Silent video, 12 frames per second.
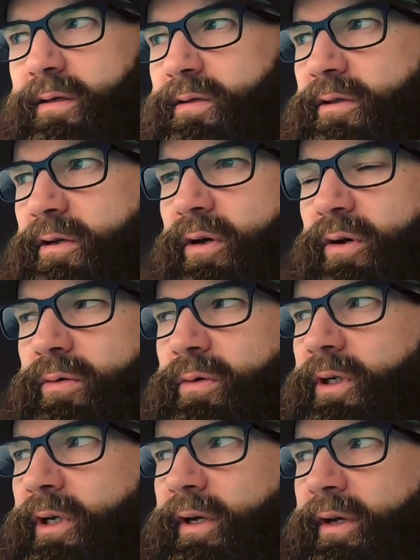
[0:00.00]
So
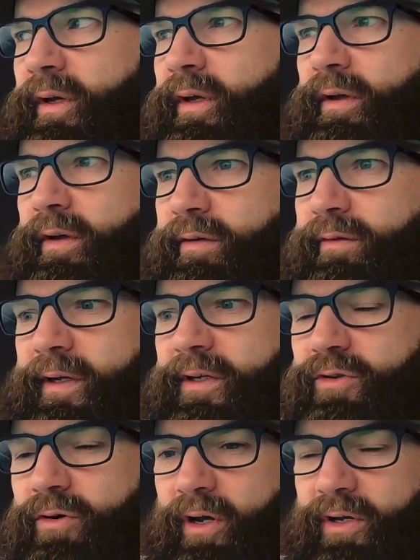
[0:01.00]
fingers
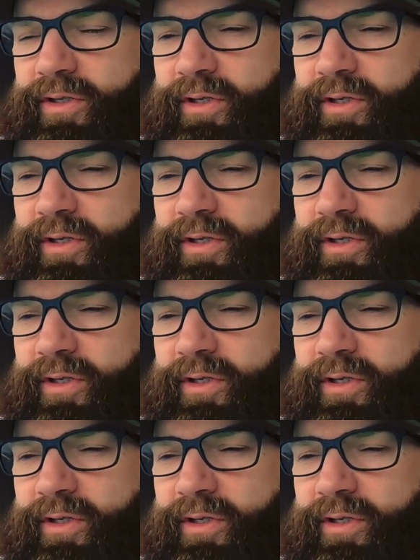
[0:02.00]
crossed,